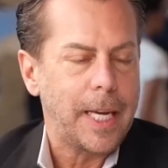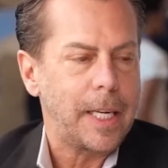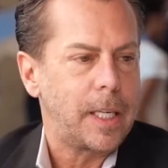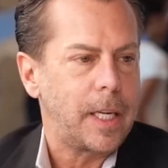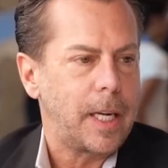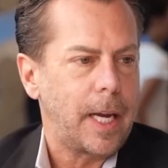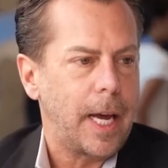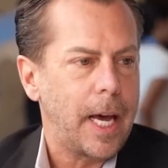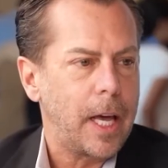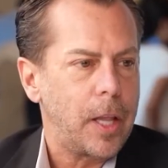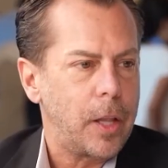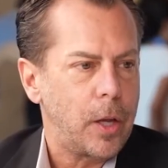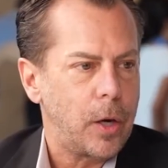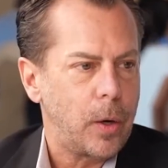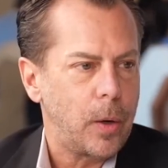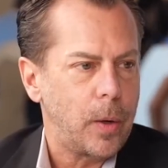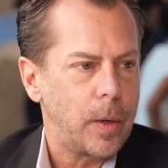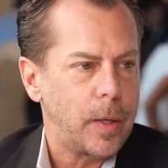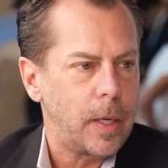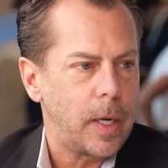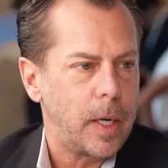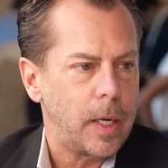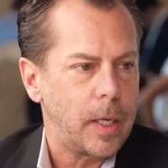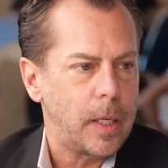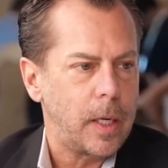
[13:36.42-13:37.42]
get
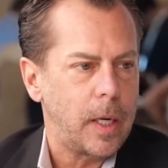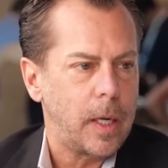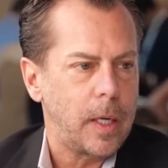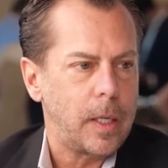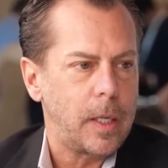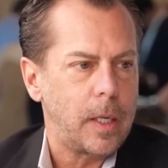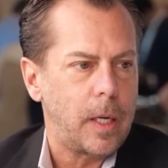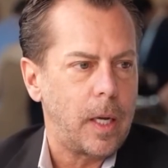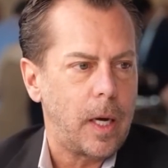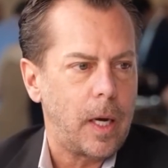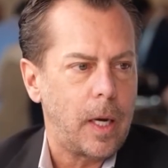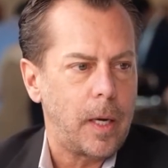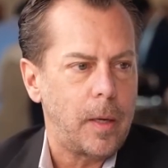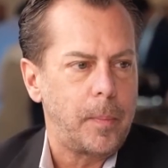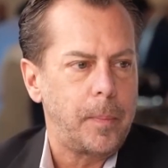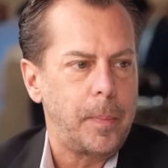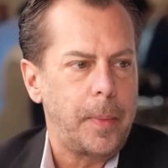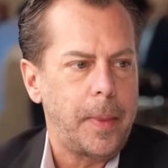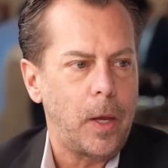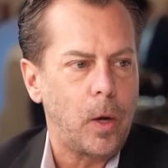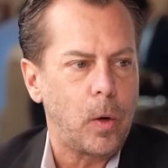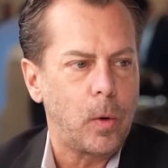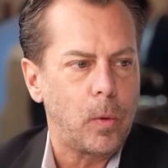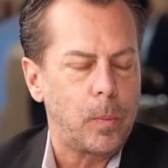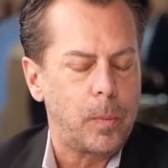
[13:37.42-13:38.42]
together and
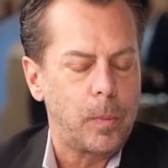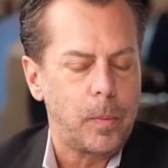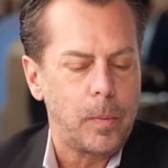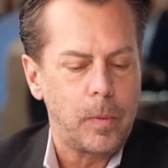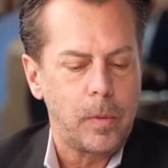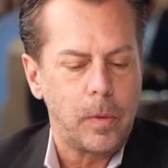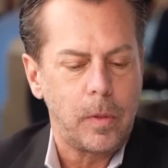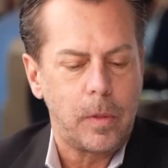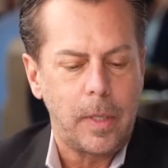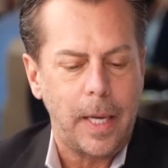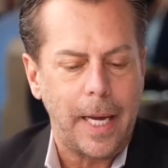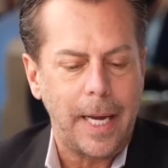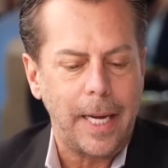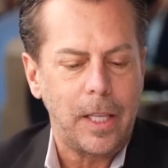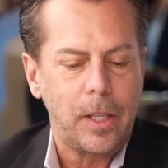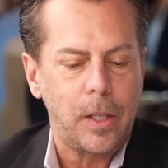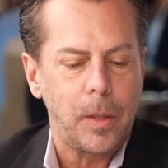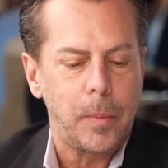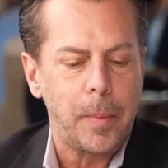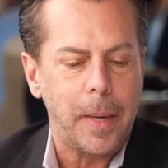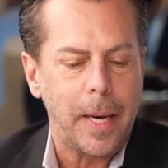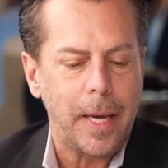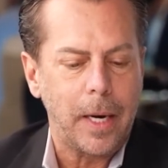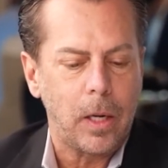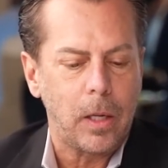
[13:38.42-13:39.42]
take
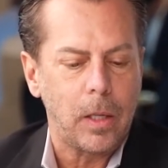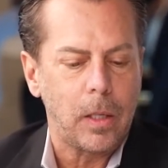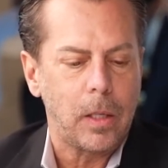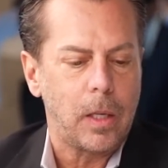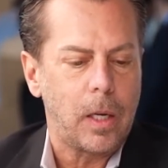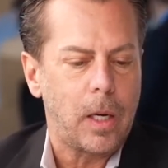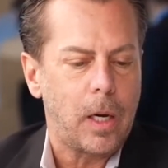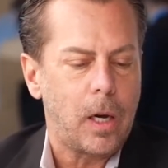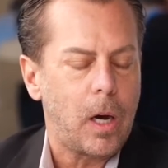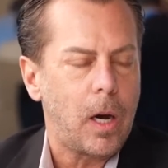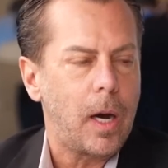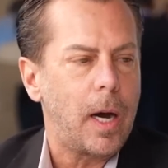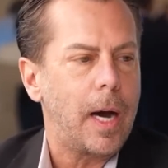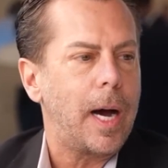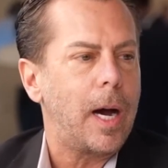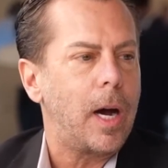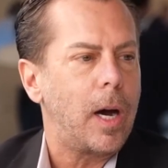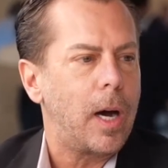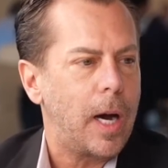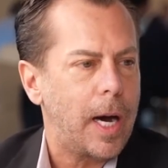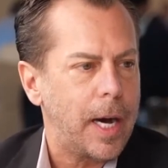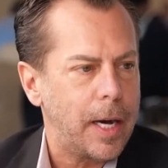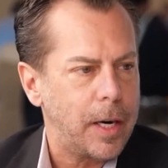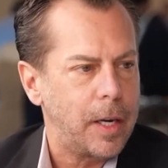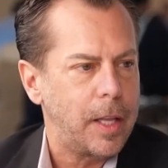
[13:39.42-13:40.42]
the metal
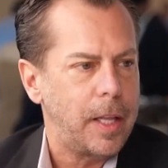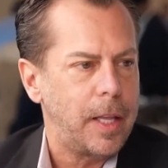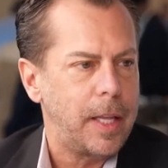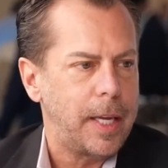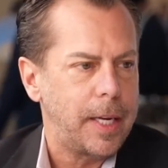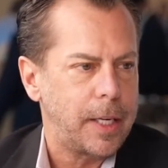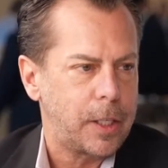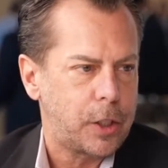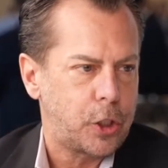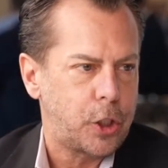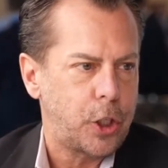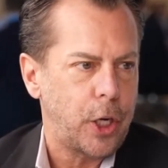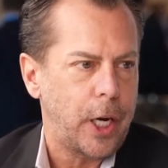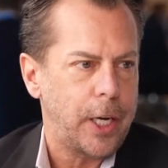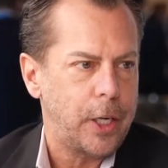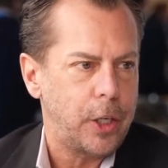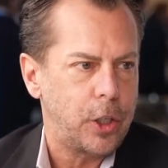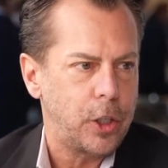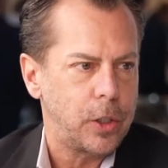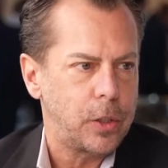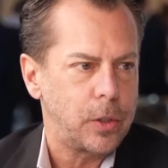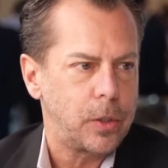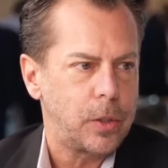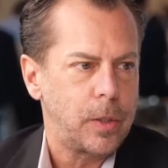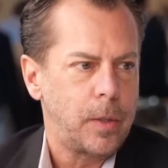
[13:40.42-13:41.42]
out of the
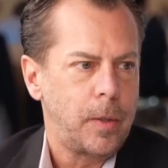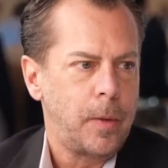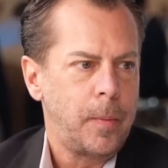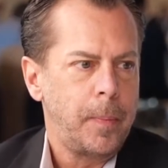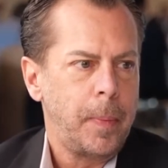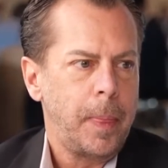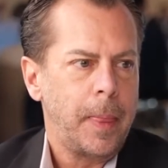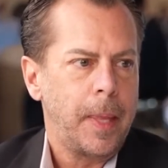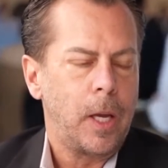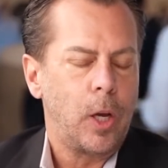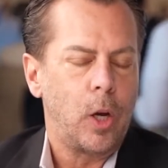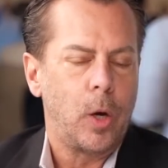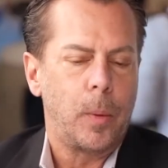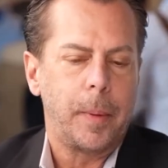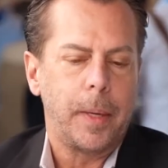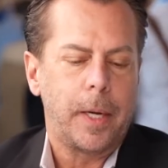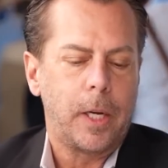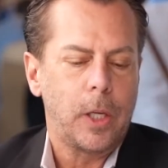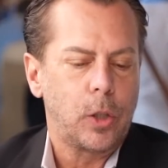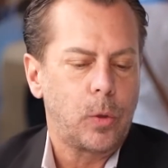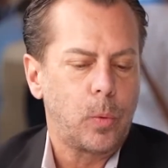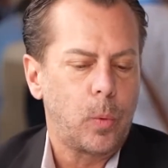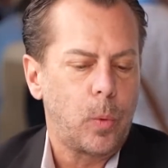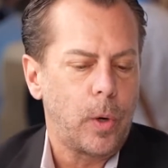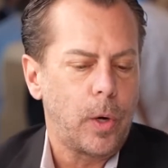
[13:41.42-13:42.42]
exchanges,
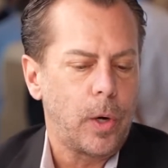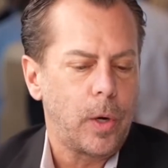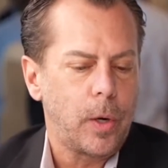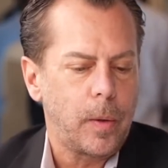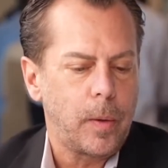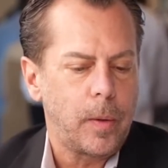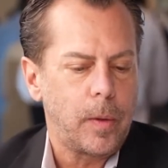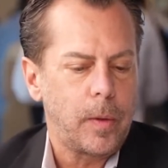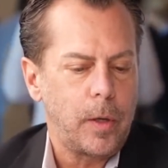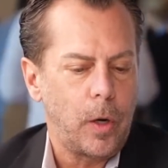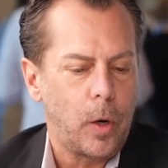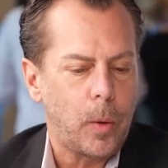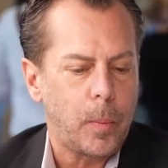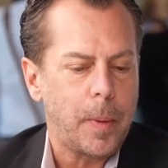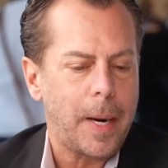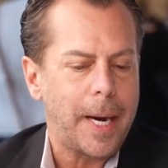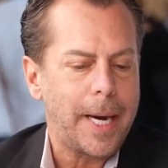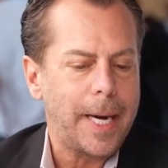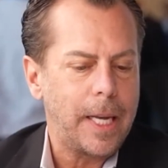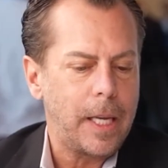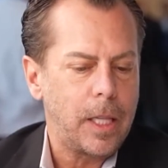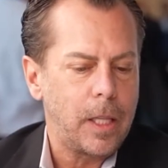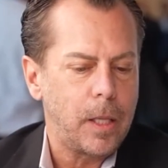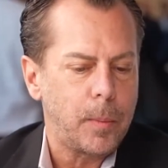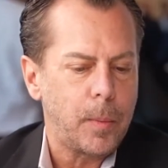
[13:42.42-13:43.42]
because we're,
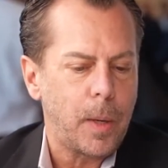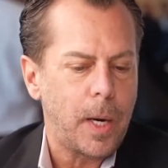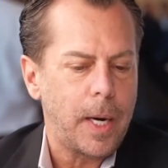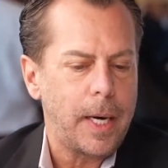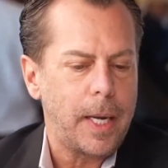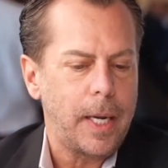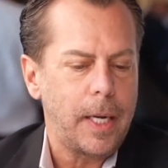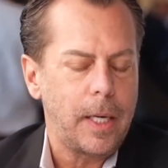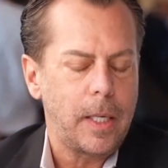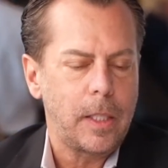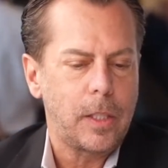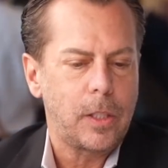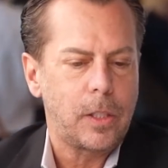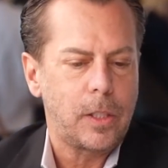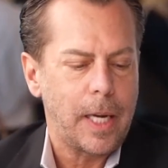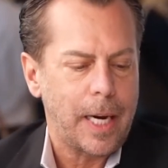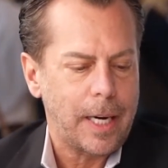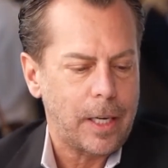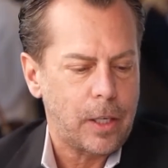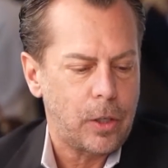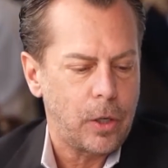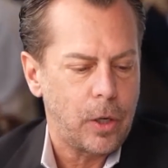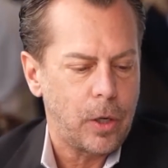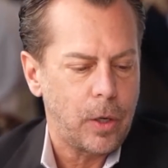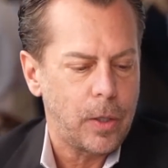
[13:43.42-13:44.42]
the mining
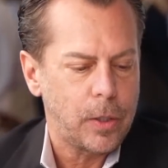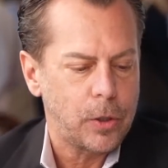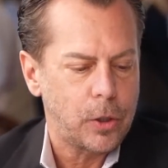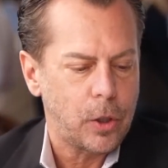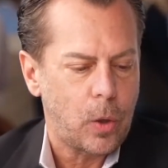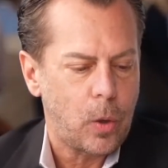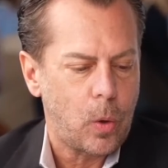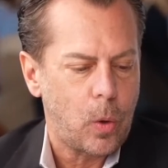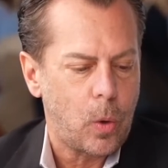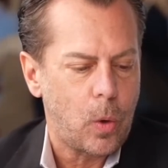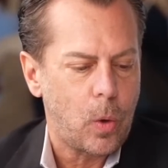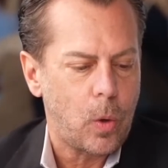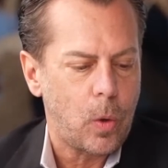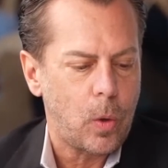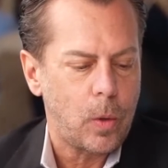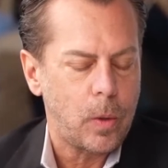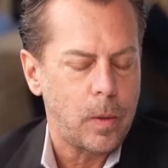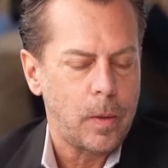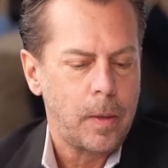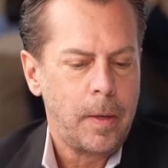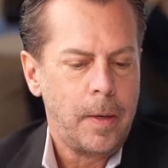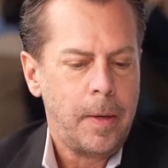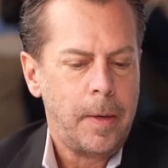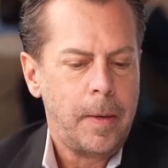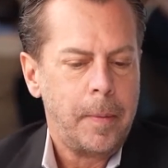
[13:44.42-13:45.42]
sector as a
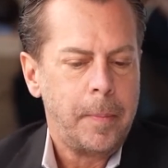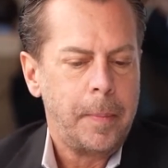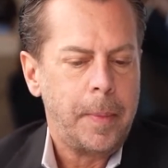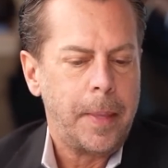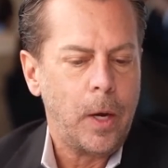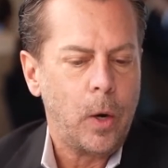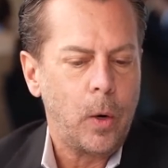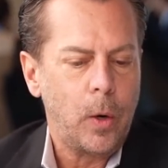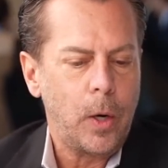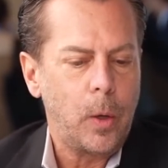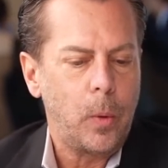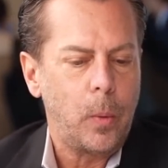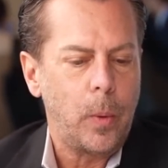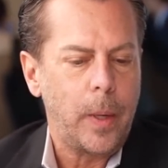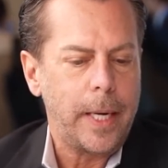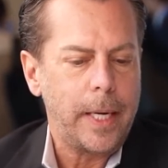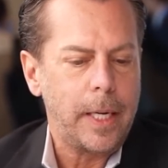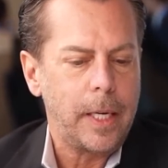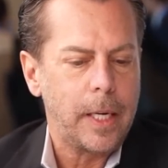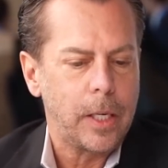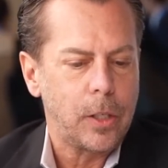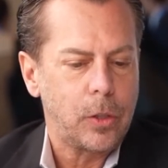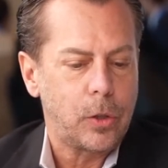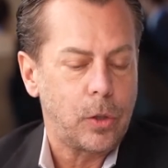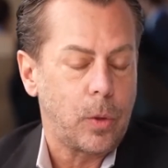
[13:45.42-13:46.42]
whole, the only
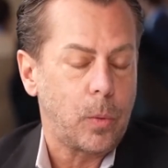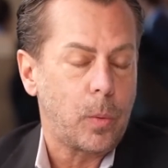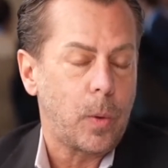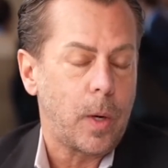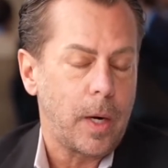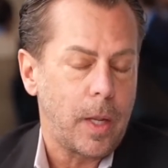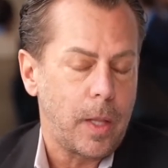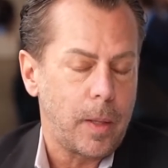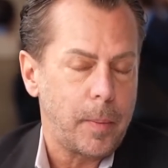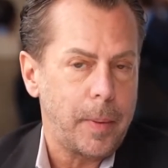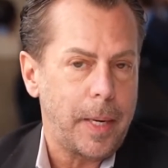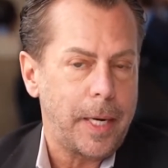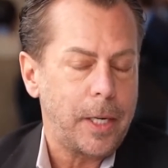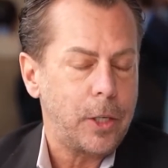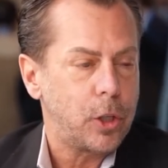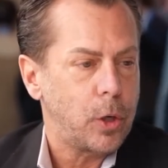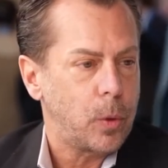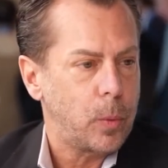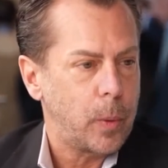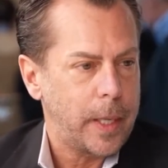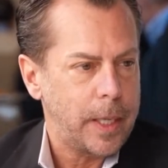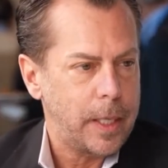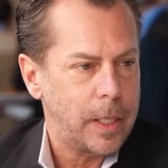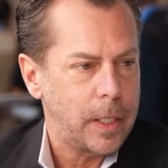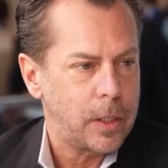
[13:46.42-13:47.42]
weakness or one of the
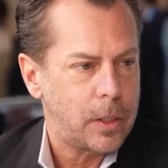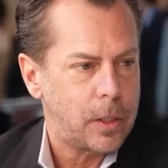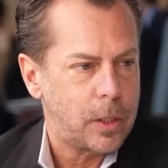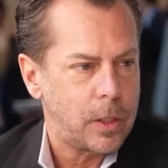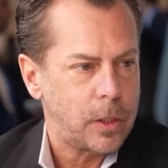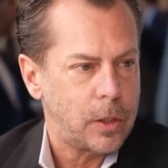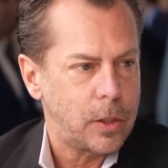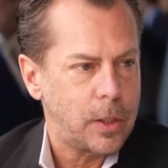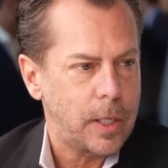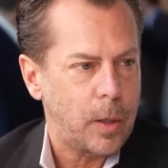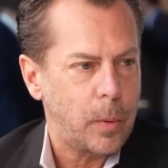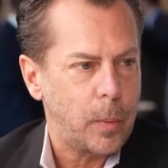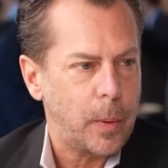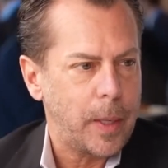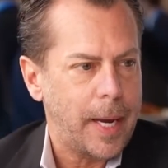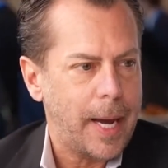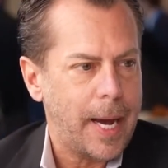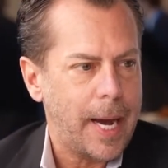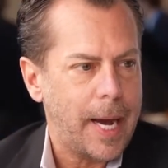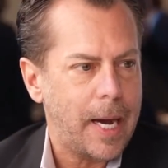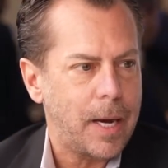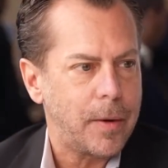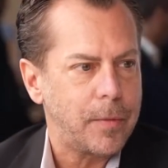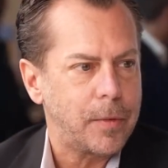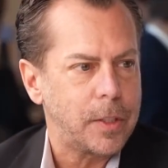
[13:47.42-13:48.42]
major weaknesses that we
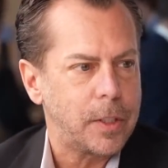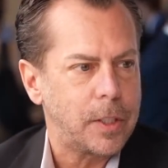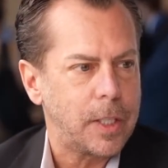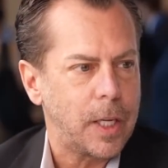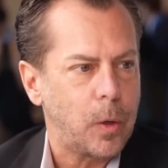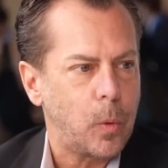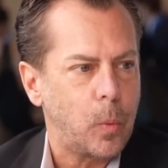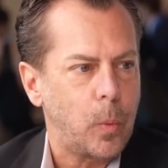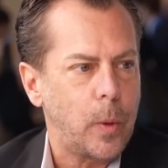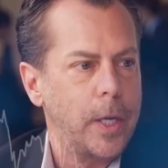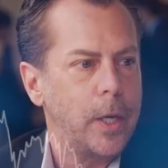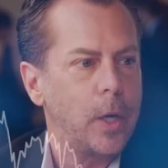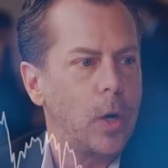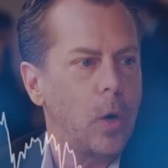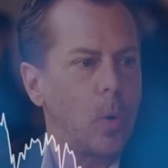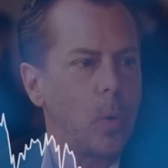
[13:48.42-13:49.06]
have is that we